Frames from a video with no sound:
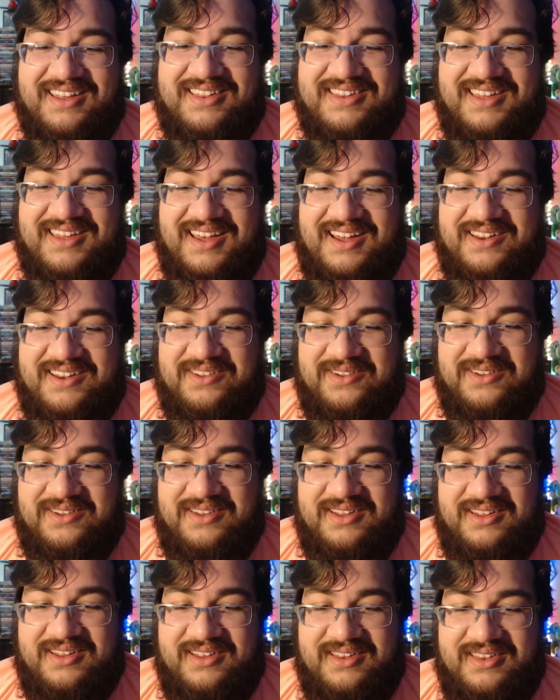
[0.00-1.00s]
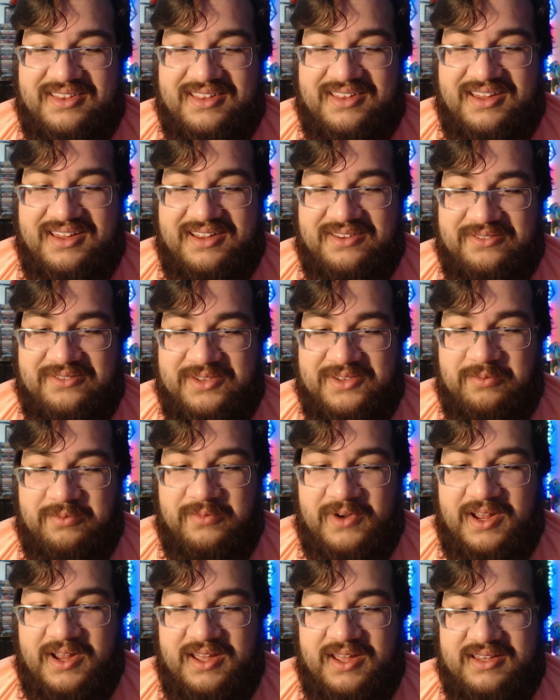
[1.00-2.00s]
head of it
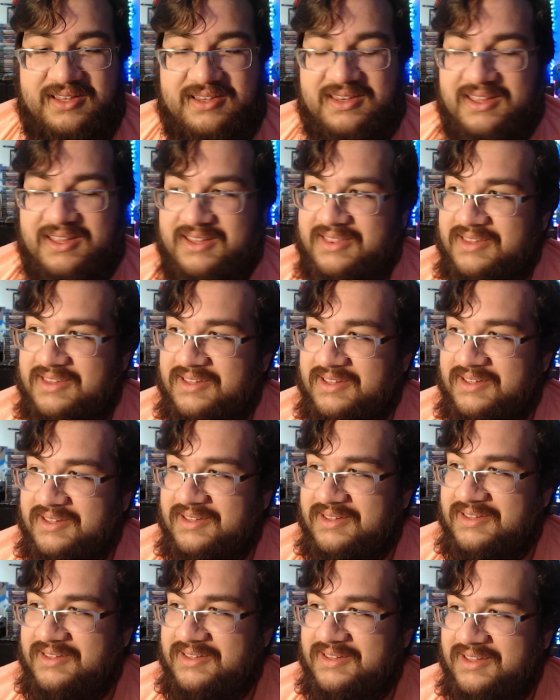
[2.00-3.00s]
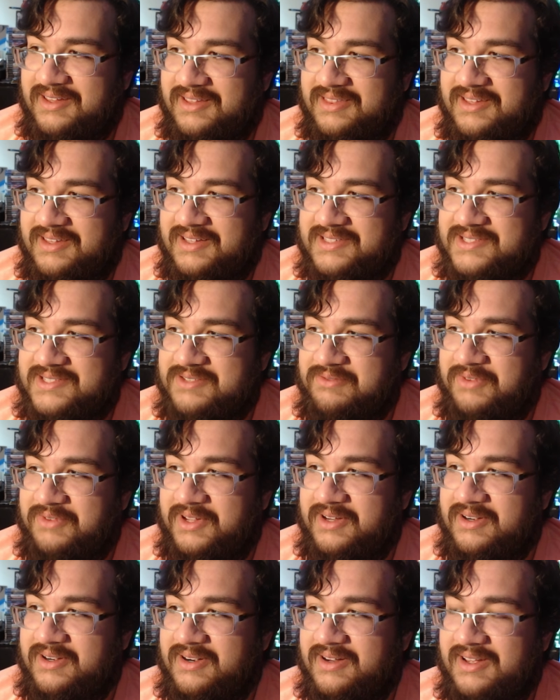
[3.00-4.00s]
right, get that
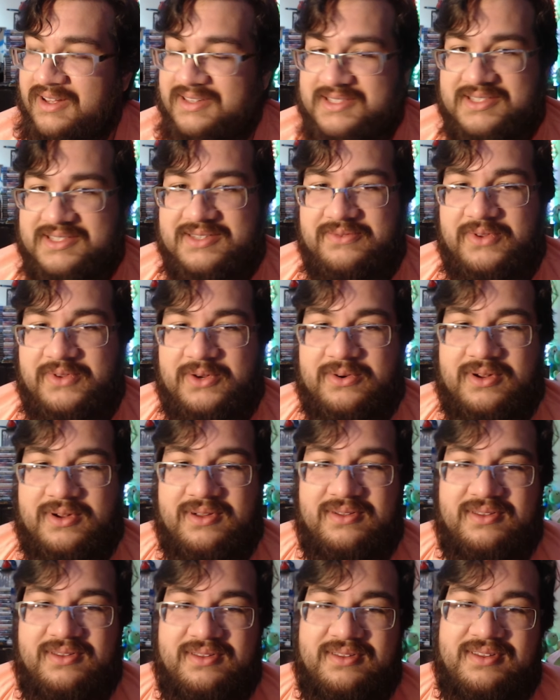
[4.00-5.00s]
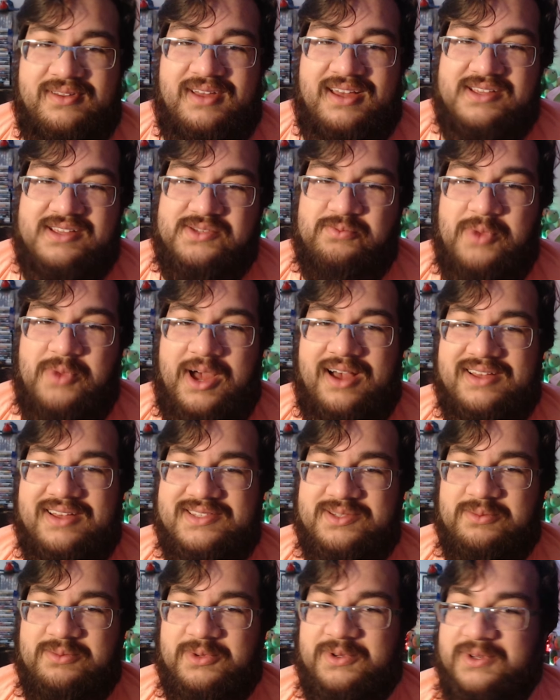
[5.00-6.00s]
sphere as spherical as
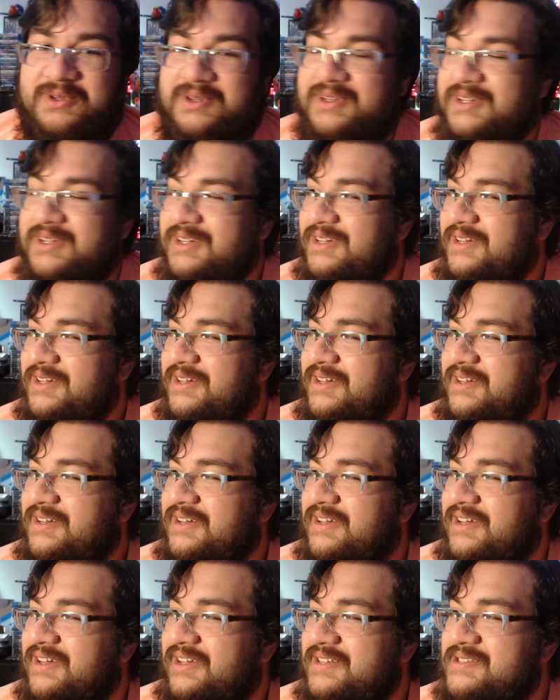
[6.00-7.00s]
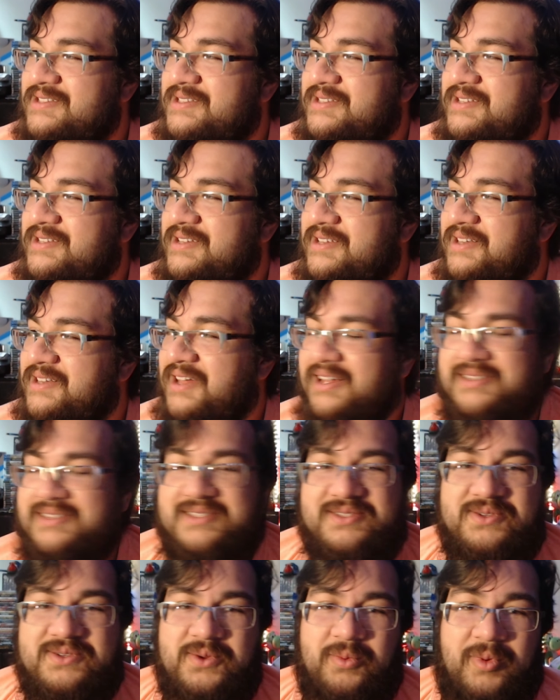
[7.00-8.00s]
possible. It's not
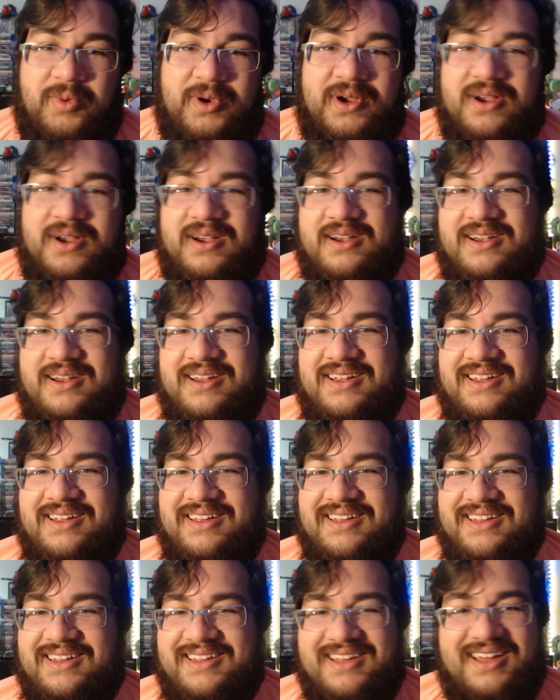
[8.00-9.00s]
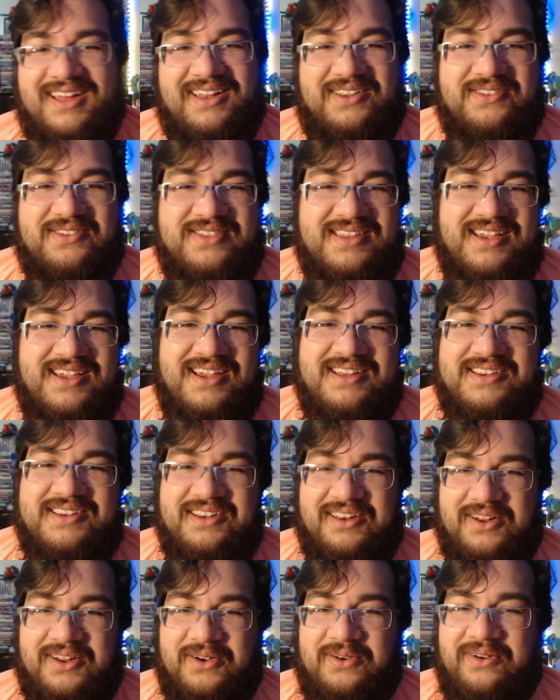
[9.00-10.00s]
super, I don't think I did
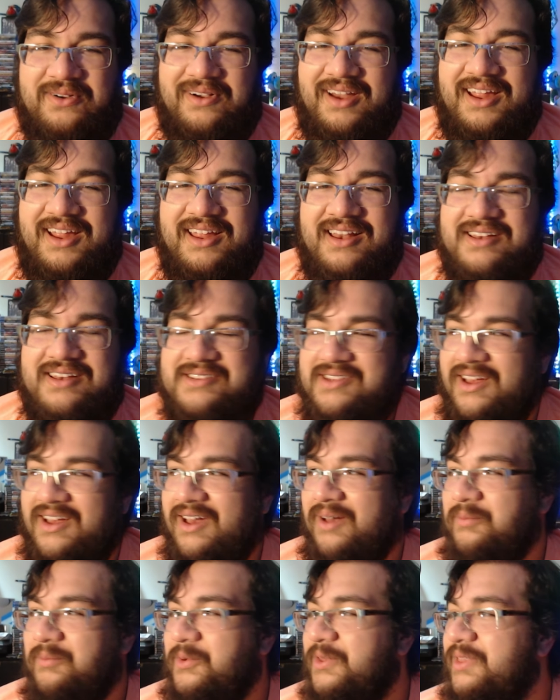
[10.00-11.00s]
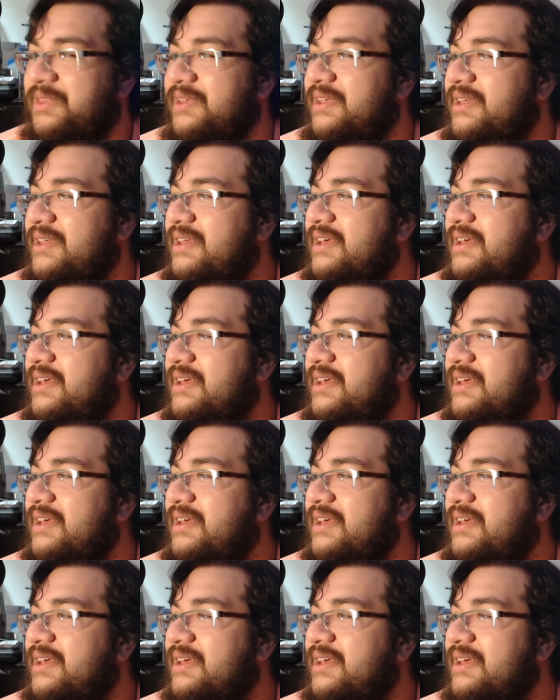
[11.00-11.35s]
a great job with it,